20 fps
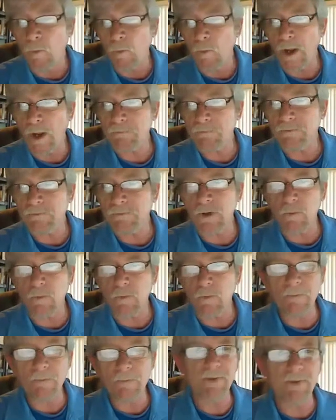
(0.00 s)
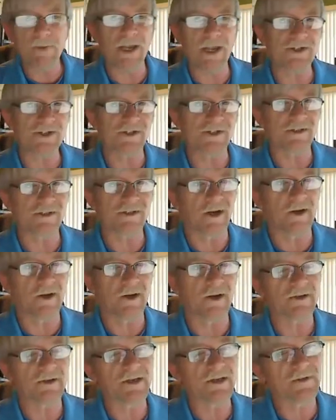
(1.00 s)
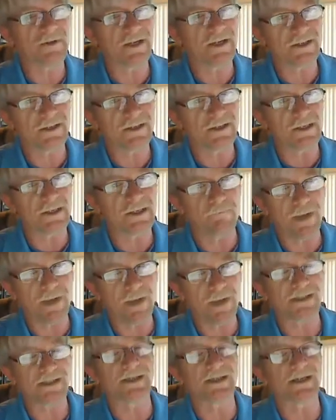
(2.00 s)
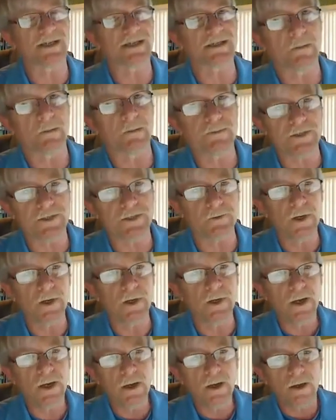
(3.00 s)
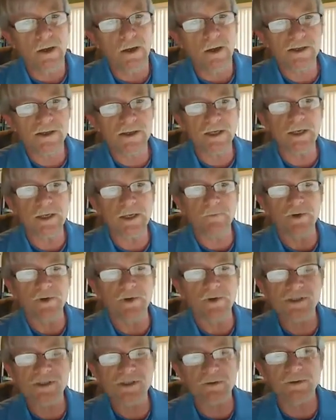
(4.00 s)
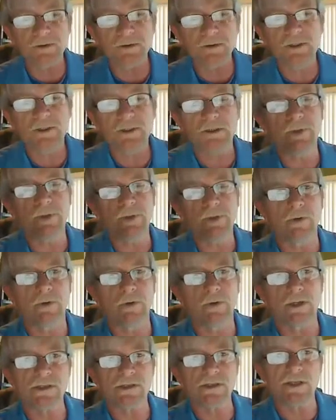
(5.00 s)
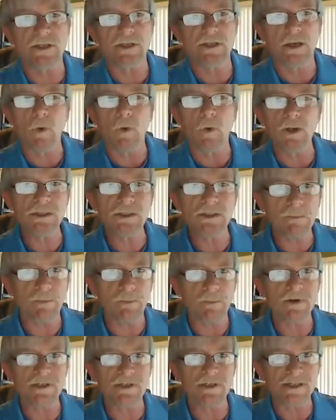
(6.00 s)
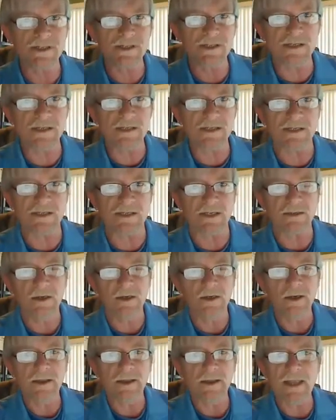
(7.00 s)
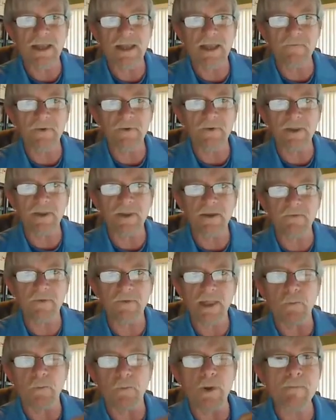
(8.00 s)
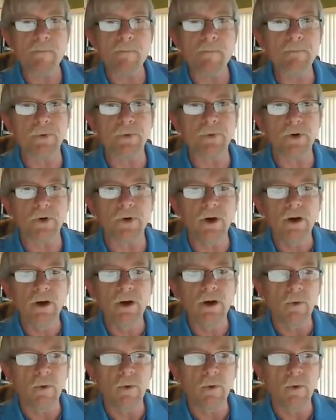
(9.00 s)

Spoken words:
Web page designers have a tendency to mess this up too. You see, there's certain components that once a person sees it and they remember,